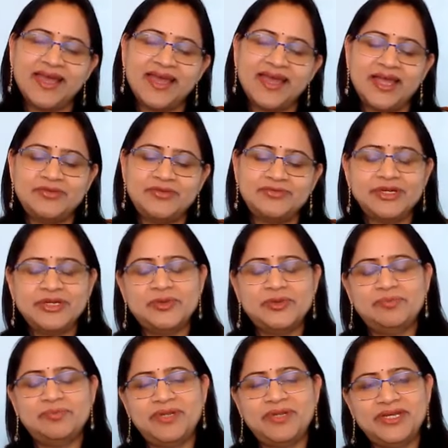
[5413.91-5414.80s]
and for
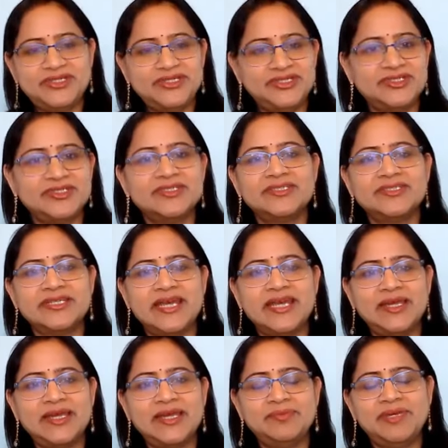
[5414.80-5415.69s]
your precious
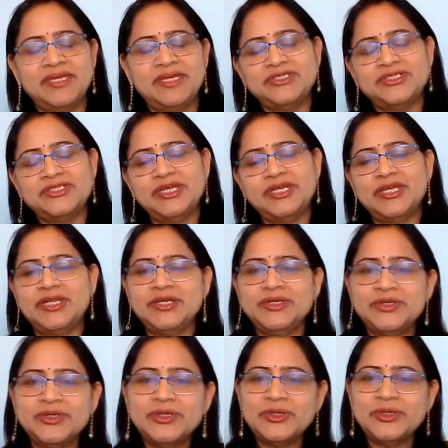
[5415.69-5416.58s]
time in
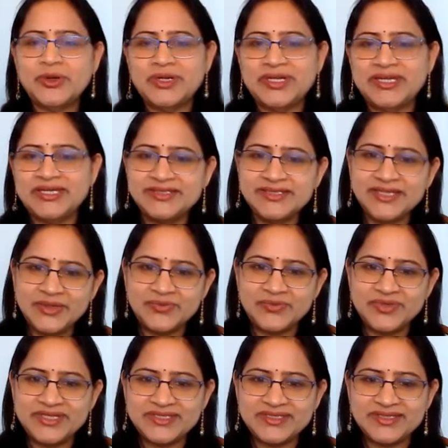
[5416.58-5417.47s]
sharing your knowledge and
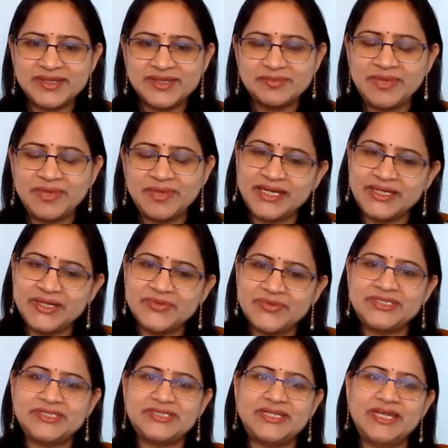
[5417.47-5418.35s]
wisdom at
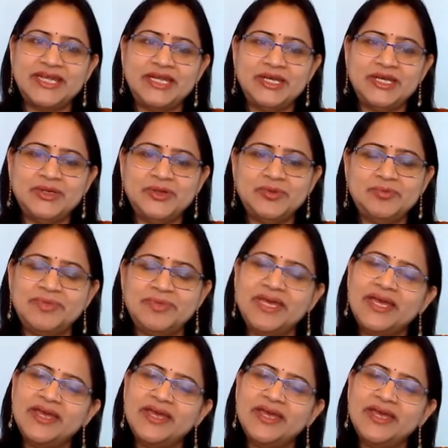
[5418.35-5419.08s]
our study group